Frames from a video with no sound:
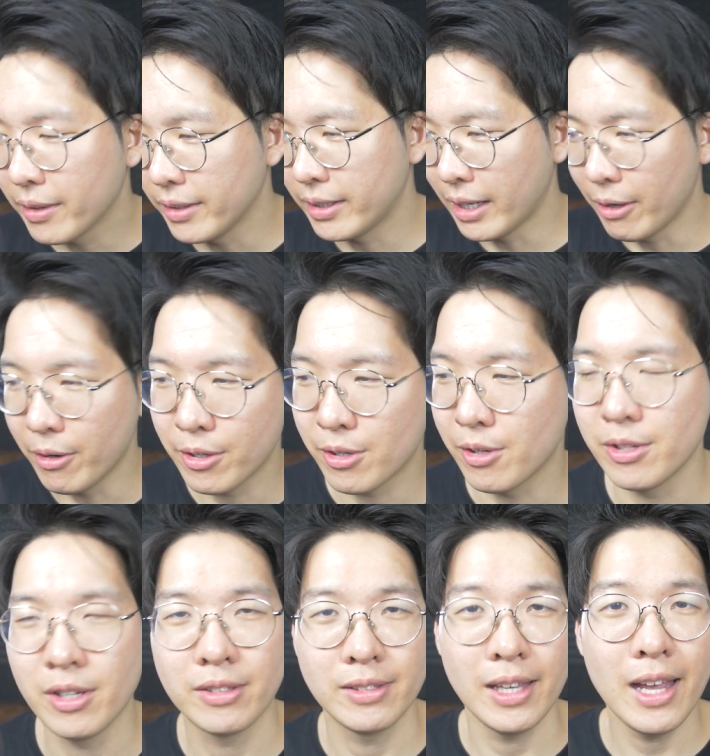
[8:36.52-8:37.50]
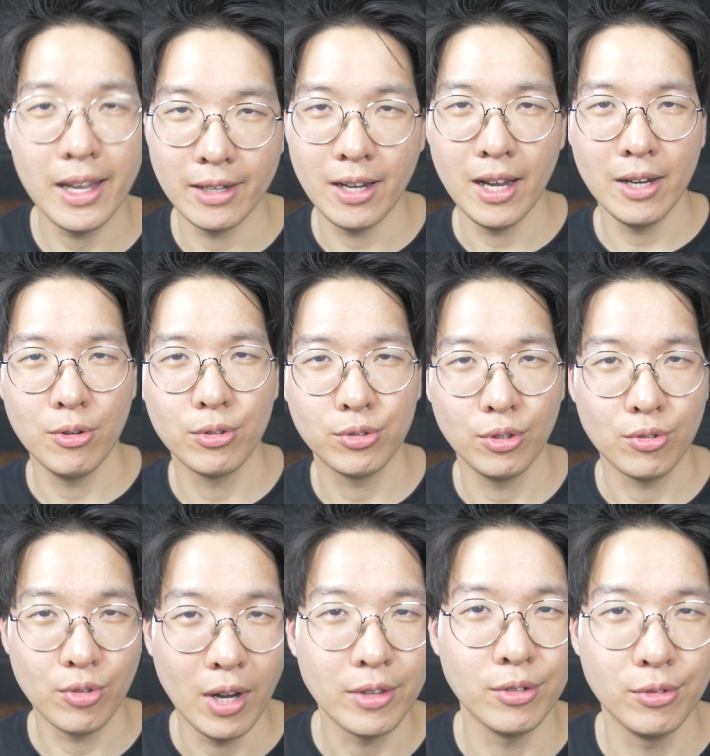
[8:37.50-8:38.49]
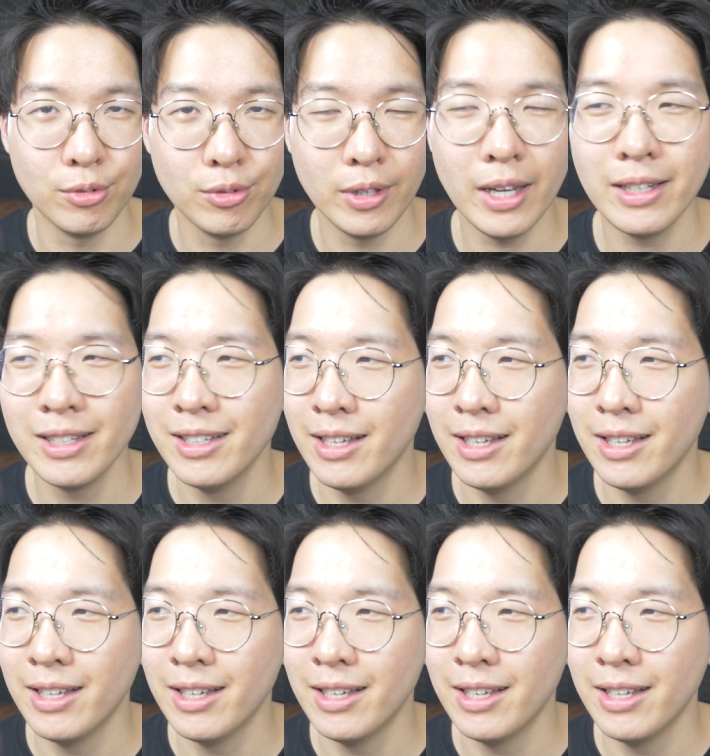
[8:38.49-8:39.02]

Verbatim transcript: I think Eriko does that, and I also tried to do that.